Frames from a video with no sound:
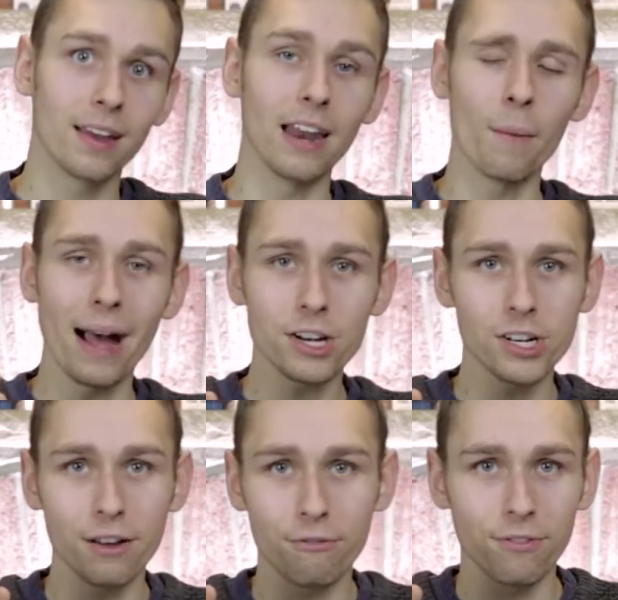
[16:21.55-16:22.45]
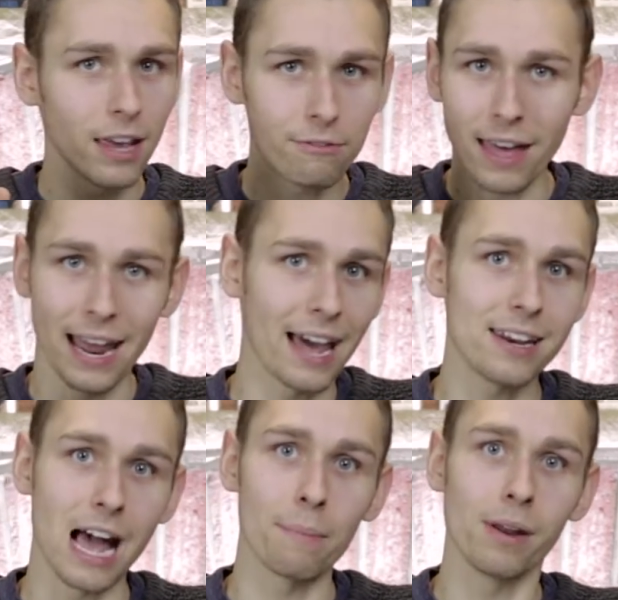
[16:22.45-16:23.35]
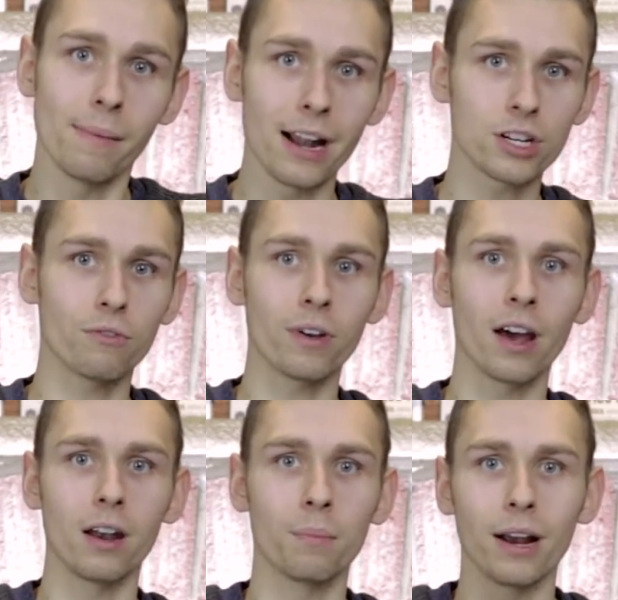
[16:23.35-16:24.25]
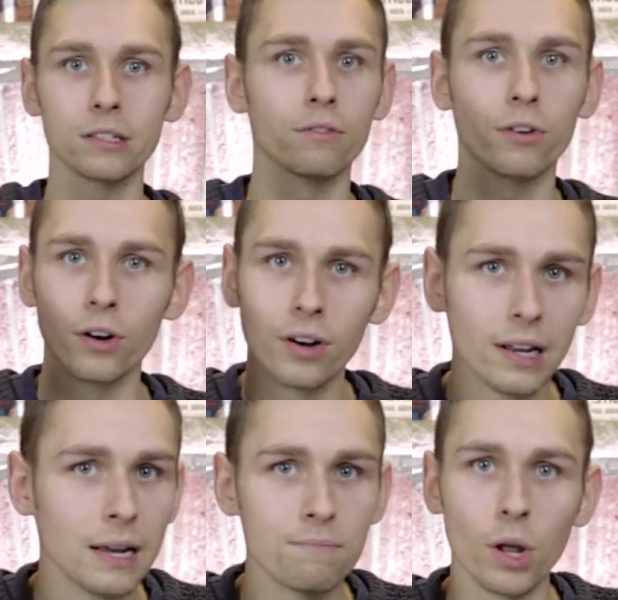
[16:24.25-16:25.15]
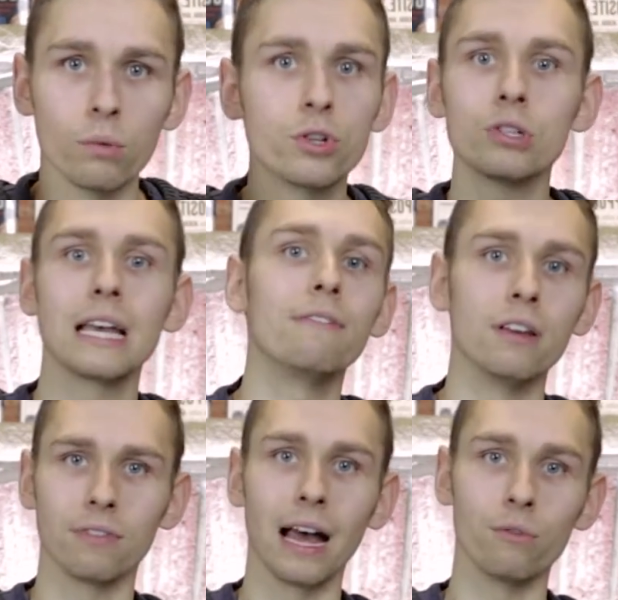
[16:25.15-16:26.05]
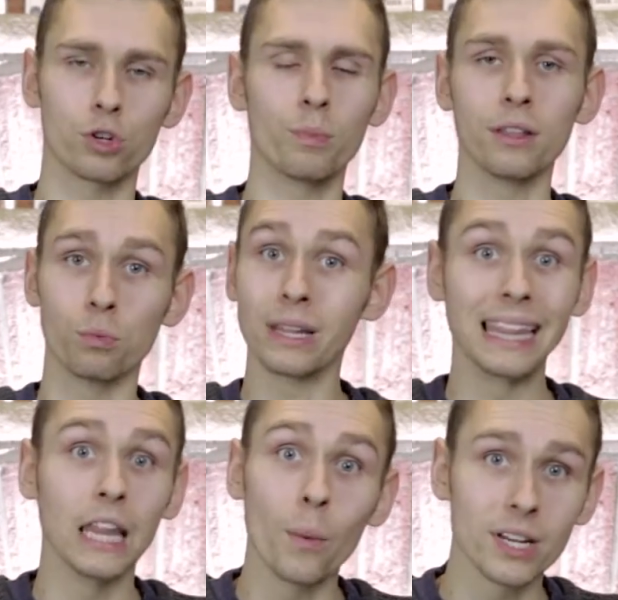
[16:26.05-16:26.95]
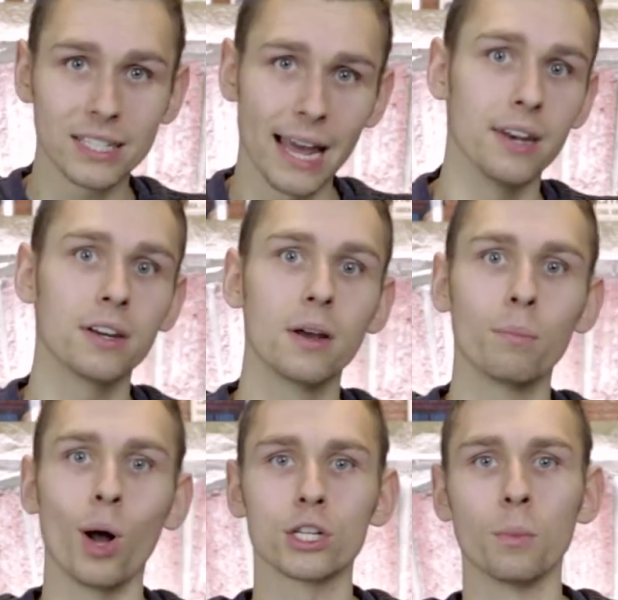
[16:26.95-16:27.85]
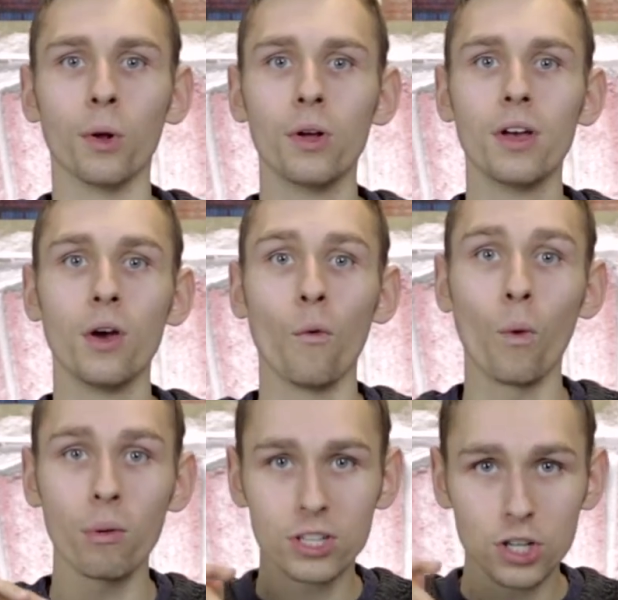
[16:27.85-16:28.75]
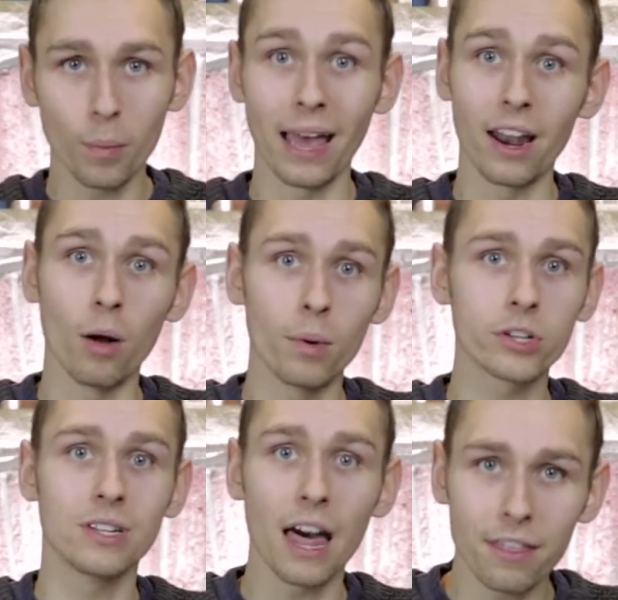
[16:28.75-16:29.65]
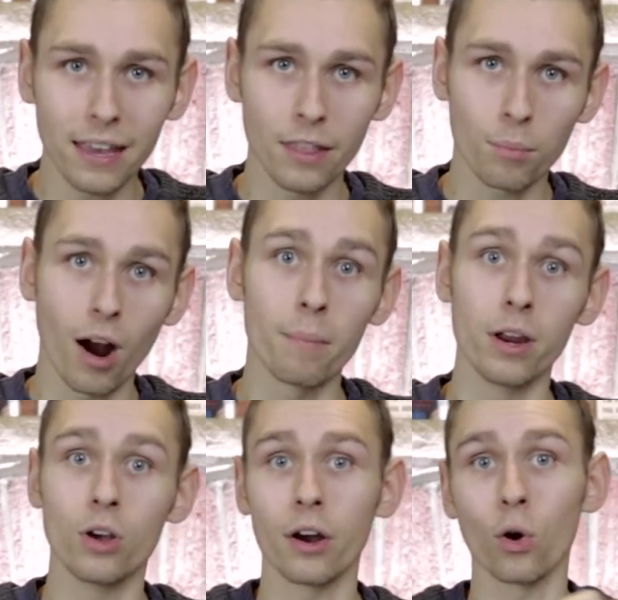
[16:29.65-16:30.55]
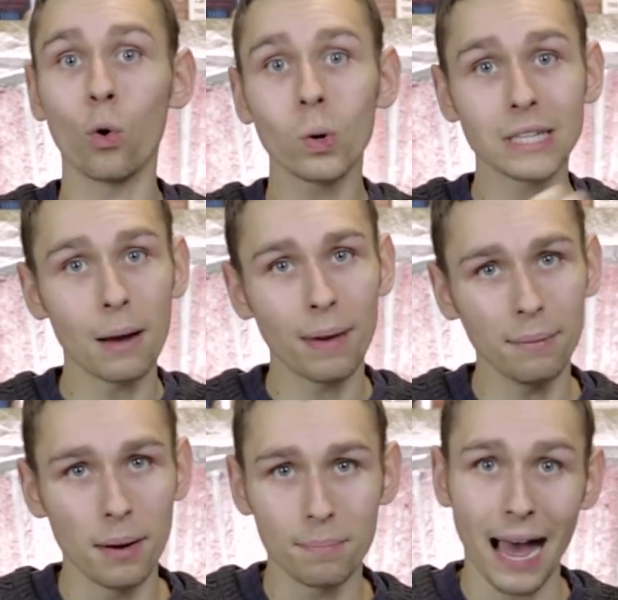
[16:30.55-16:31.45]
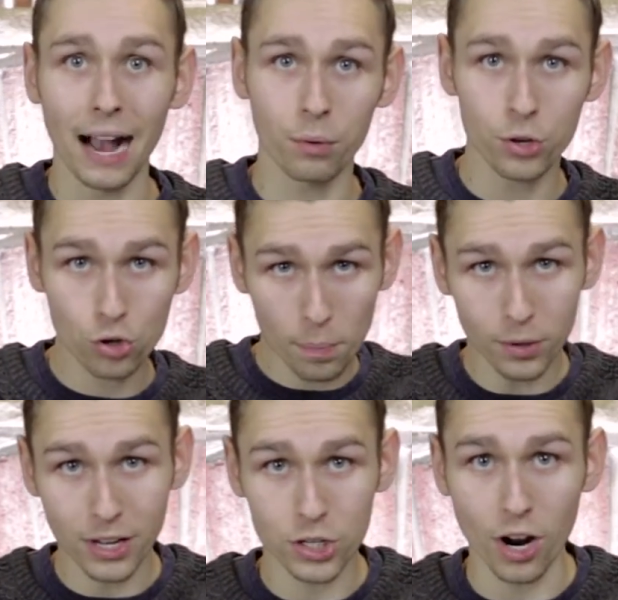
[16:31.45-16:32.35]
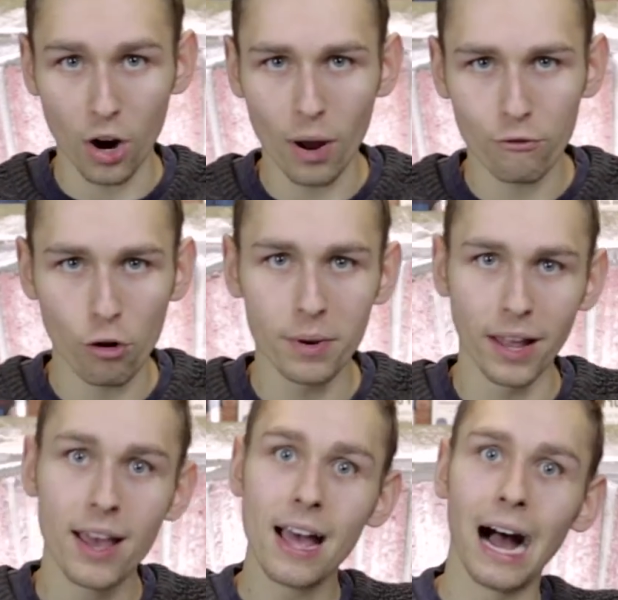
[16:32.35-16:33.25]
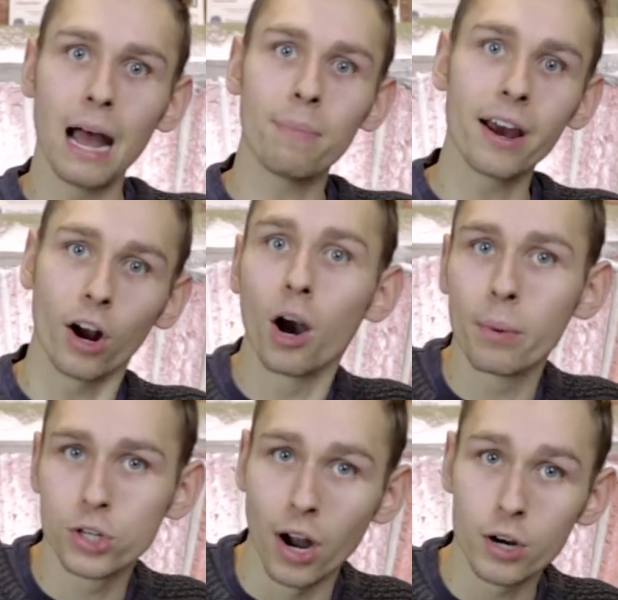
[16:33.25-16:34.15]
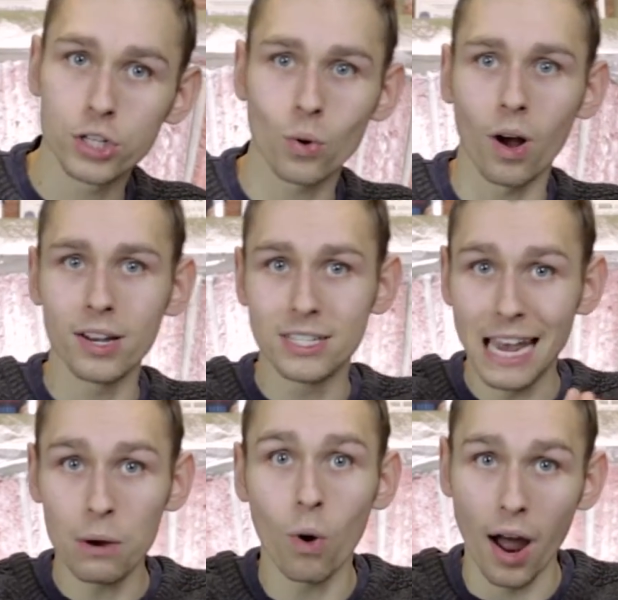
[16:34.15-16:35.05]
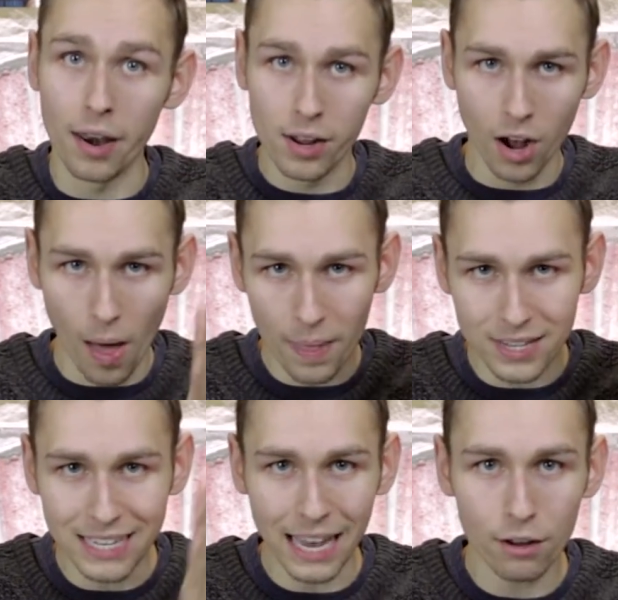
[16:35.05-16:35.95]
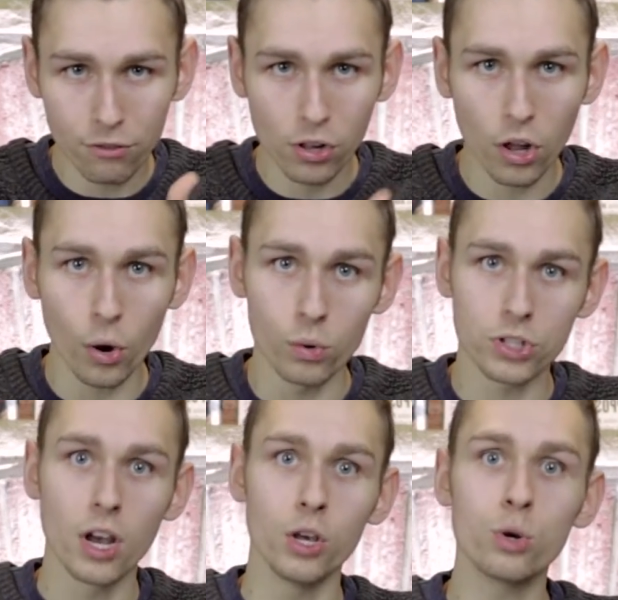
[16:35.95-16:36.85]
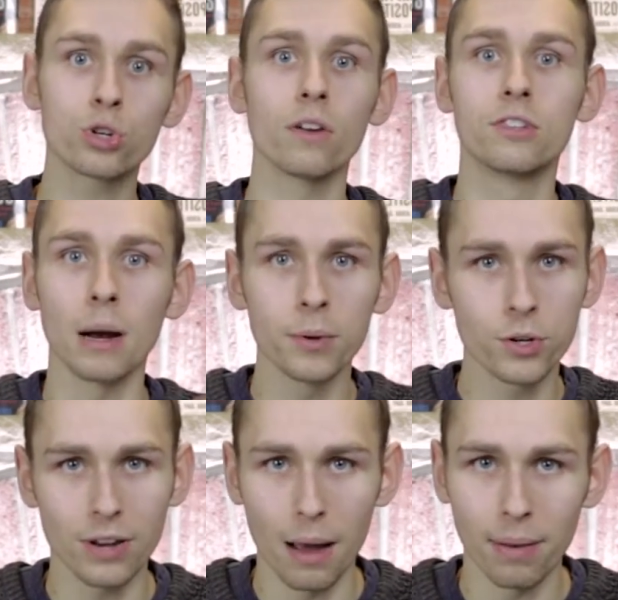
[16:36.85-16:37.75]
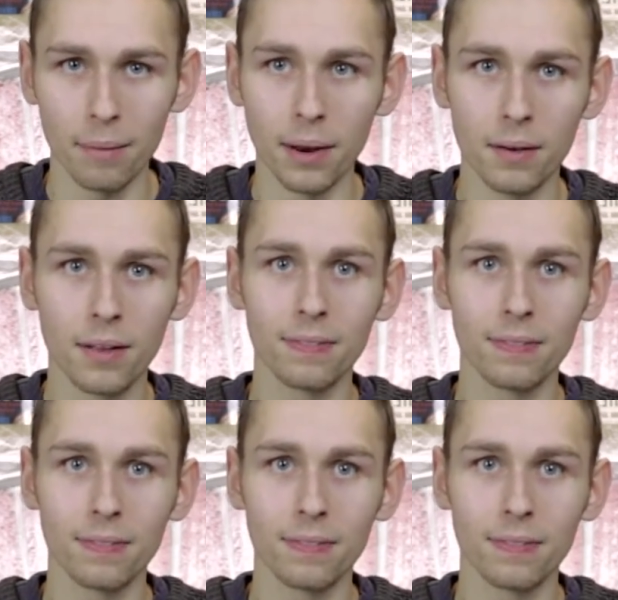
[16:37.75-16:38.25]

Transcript: Now imagine if if that hadn't happened. Imagine if we got an appraisal for you know two seventy-five, which would be the really lowest end possible. We would still be at almost nothing in the property. You got your whole down payment back with the triple-digit ROI formula I buy to arbitrage. So on day one, on the day of close, you should have doubled your down payment.